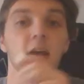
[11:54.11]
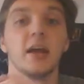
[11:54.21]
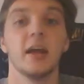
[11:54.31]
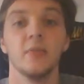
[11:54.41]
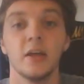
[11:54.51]

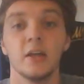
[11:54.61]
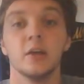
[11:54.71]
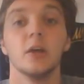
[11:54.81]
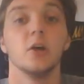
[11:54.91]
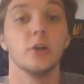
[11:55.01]
And then
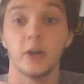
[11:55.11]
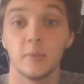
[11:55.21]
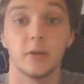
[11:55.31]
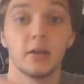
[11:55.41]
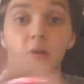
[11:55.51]

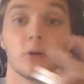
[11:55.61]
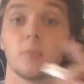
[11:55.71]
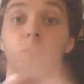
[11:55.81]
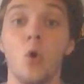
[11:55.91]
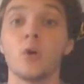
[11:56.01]
your
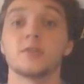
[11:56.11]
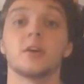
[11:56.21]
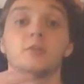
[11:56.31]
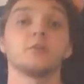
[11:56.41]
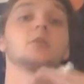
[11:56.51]
more
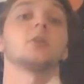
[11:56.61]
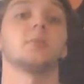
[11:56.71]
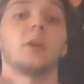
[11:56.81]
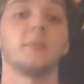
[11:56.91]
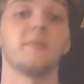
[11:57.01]
cells are going to
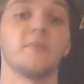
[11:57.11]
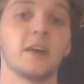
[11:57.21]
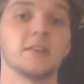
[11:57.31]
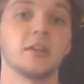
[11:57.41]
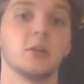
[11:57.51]
become
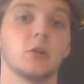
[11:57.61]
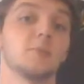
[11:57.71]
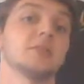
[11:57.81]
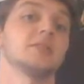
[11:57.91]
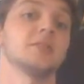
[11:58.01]
infected and you're going to
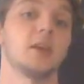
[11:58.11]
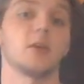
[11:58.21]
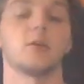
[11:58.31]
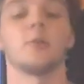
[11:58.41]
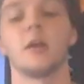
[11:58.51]
be sick,
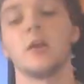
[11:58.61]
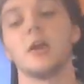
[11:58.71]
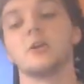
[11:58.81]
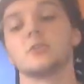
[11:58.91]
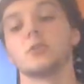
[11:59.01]
right?
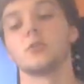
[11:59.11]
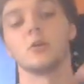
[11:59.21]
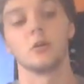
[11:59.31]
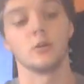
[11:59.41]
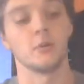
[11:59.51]
So
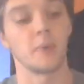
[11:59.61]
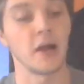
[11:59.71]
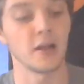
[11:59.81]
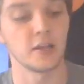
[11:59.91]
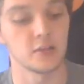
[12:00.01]
your
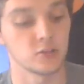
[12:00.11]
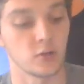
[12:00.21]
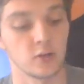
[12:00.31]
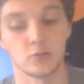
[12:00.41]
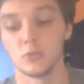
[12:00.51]
body is
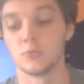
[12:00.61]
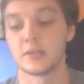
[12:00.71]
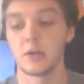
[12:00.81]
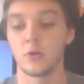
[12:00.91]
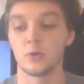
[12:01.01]
trying to tell